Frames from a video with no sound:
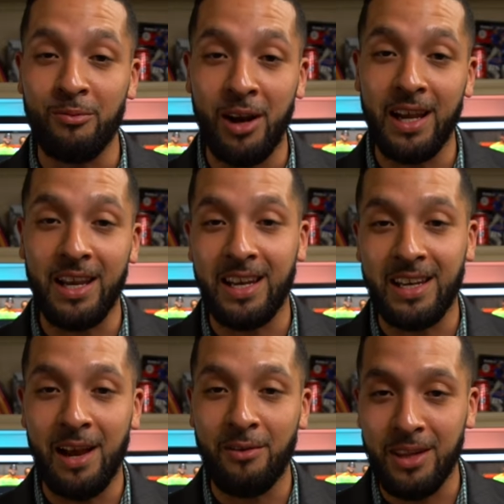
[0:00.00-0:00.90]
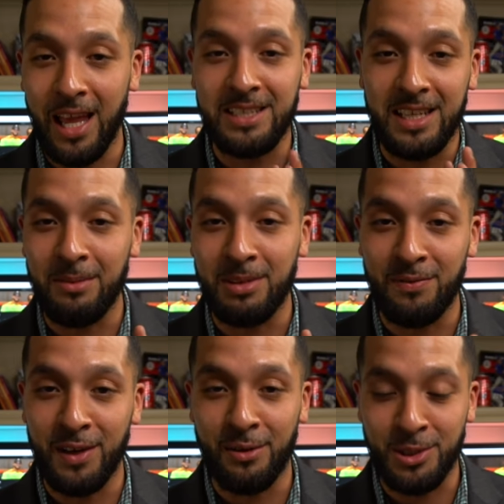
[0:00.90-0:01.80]
right and i would like to keep this
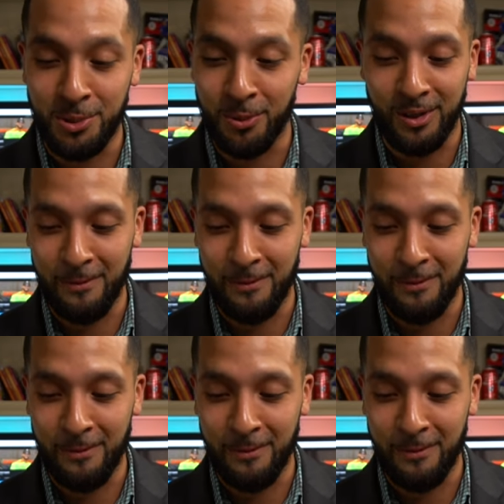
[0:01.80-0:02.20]
video short